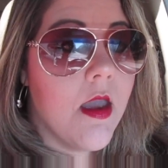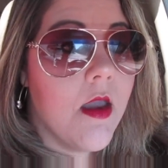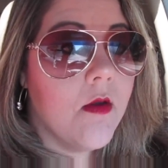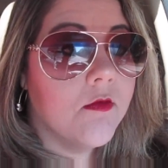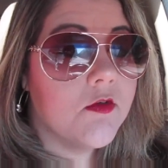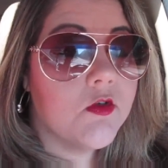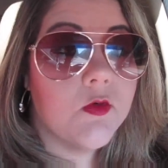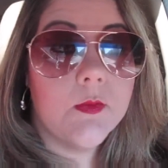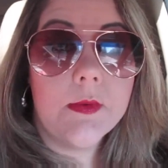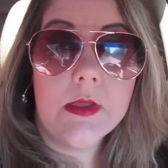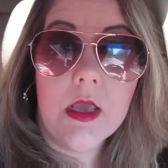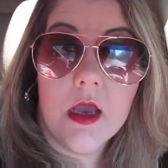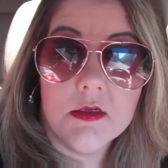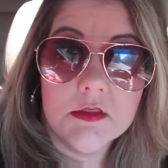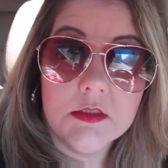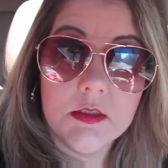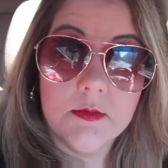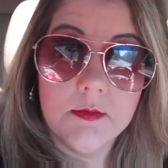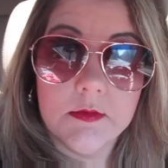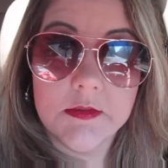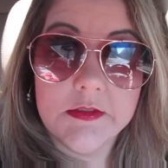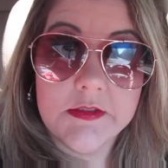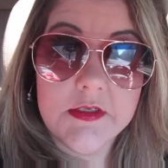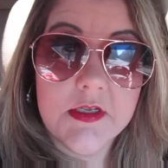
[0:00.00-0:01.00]
which will be
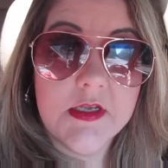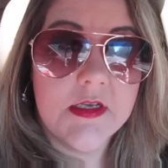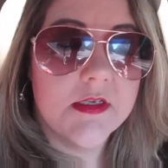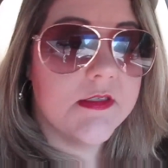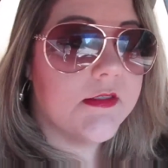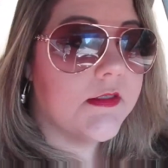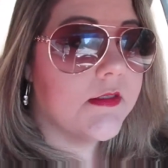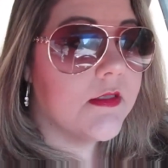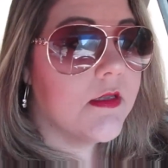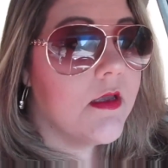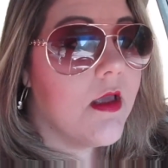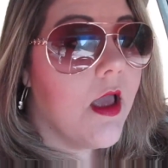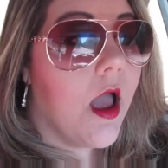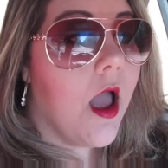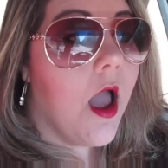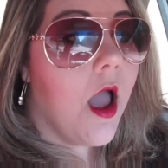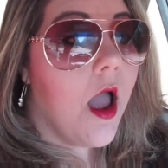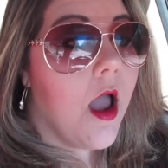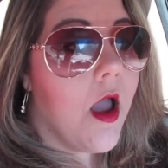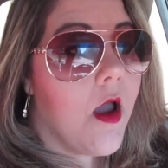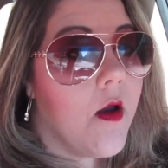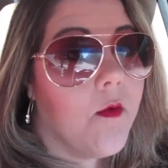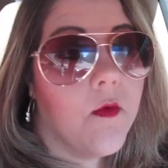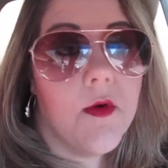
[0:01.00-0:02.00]
October
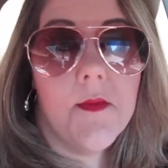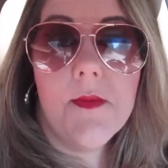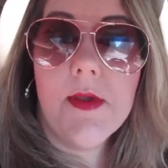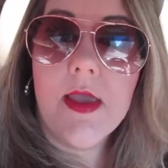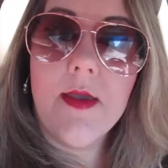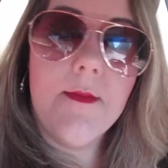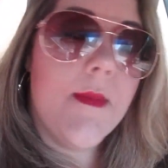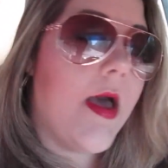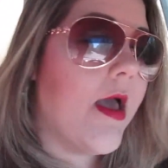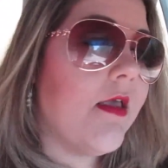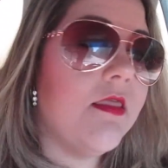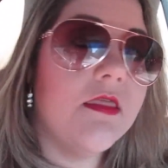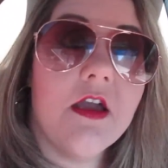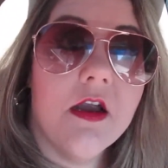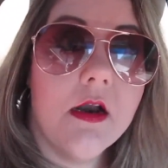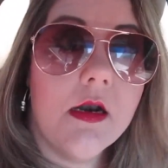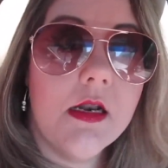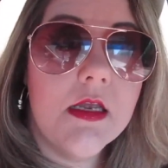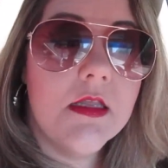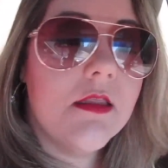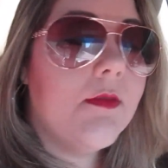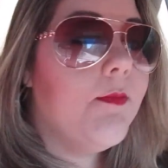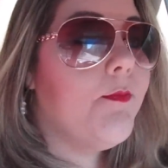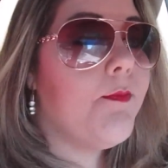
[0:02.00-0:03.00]
6th will be my
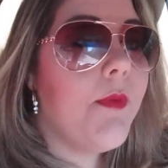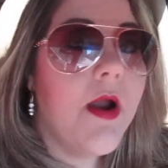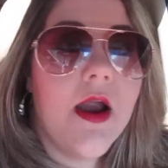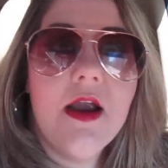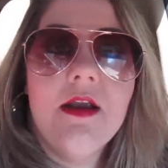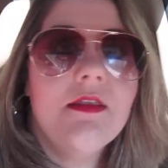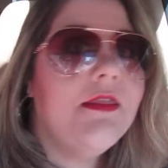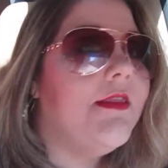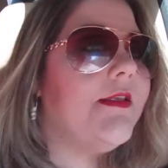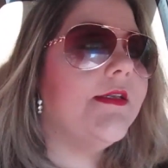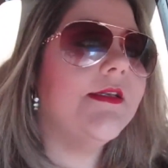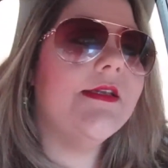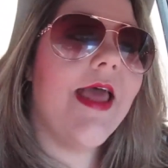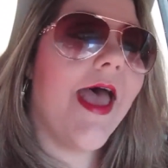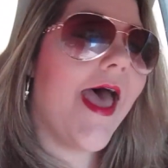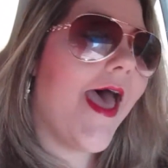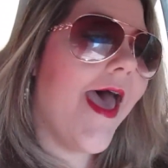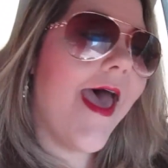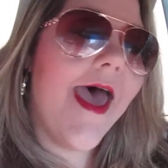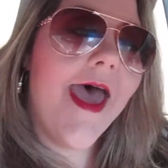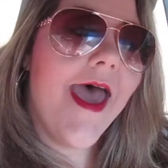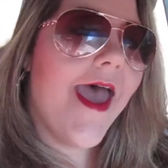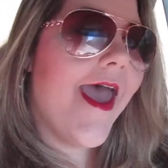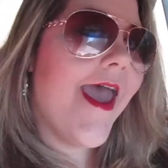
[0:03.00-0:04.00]
30th
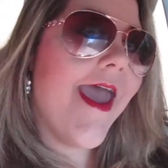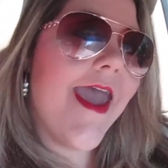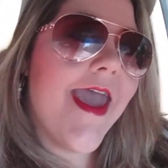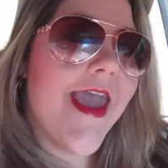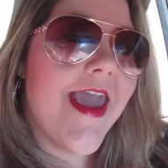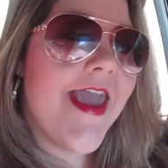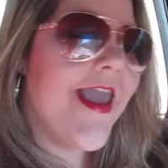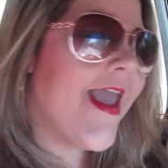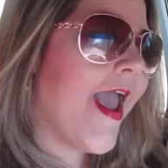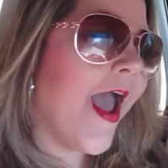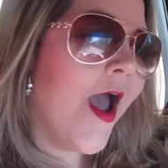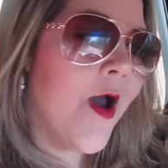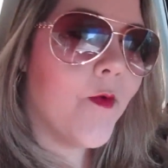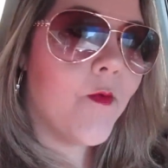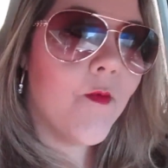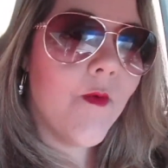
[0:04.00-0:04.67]
birthday